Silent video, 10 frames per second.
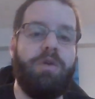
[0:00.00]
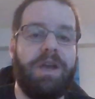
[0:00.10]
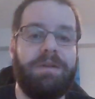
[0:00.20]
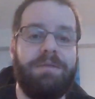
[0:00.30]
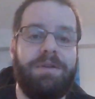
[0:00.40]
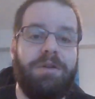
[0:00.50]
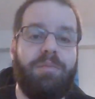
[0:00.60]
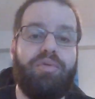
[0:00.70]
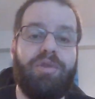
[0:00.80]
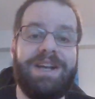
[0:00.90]
Okay,
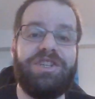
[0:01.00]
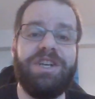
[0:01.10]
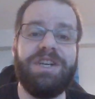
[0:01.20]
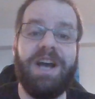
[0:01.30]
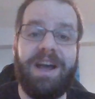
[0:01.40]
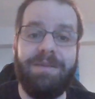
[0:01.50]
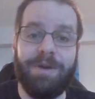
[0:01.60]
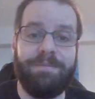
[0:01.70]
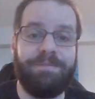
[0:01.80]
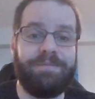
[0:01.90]
Pratchett
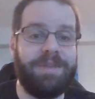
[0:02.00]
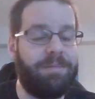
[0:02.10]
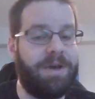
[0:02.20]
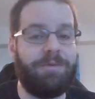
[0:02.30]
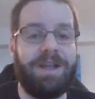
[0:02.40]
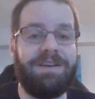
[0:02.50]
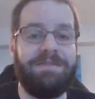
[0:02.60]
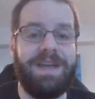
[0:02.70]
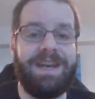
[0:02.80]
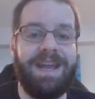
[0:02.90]
Gaiman. And by the way, I
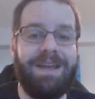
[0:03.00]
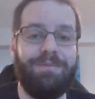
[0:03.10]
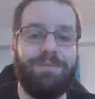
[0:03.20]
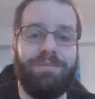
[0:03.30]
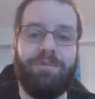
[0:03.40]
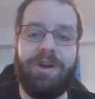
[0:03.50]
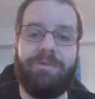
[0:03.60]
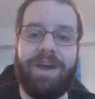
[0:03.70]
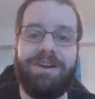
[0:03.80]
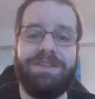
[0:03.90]
love that name. Great
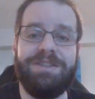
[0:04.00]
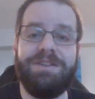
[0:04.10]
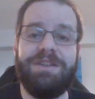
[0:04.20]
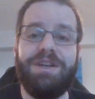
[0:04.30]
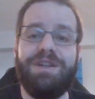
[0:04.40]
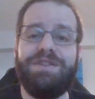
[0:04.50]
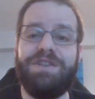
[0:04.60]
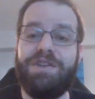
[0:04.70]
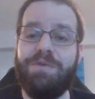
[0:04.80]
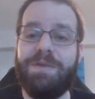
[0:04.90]
writers.
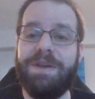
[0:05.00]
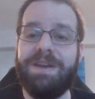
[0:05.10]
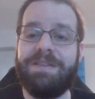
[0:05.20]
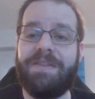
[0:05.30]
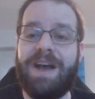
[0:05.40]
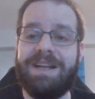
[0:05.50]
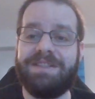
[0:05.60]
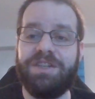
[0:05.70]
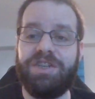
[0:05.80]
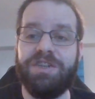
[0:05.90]
Do you think that the
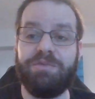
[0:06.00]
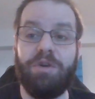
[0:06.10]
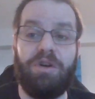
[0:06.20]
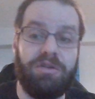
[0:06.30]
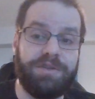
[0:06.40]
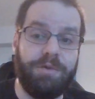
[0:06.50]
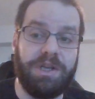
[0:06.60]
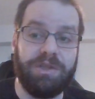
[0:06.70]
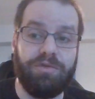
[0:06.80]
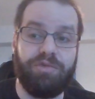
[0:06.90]
hostage deals will also
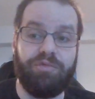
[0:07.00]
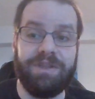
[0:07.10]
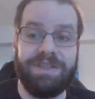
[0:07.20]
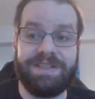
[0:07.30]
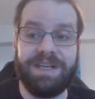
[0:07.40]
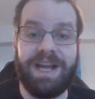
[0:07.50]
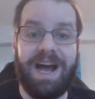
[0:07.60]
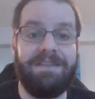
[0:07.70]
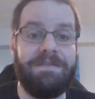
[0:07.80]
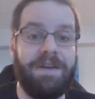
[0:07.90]
include releasing
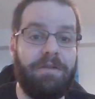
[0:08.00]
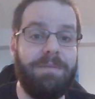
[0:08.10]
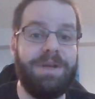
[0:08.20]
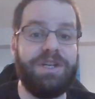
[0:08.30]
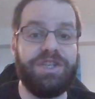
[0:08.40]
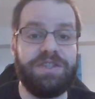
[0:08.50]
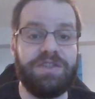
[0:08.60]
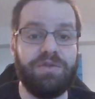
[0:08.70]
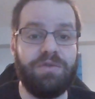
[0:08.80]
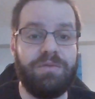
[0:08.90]
Avera
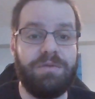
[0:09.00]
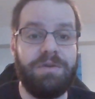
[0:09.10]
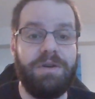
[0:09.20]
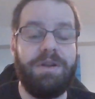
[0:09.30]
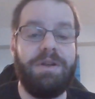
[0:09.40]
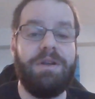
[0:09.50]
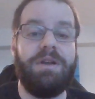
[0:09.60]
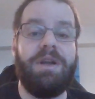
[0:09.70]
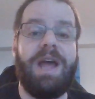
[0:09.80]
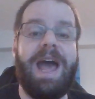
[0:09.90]
Mengistu
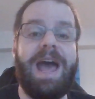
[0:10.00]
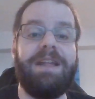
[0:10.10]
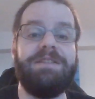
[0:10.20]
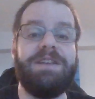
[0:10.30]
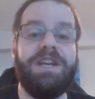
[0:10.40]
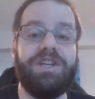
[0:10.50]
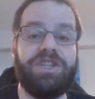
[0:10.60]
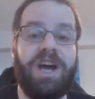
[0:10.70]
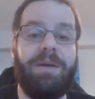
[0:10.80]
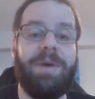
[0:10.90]
and
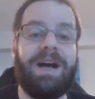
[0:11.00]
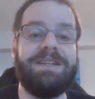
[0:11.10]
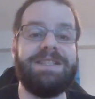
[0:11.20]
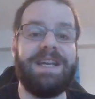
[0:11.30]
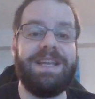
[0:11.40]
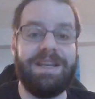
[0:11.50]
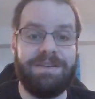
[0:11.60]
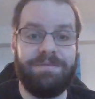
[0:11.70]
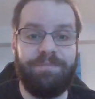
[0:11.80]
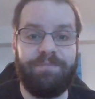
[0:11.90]
Hisham Al Sayed,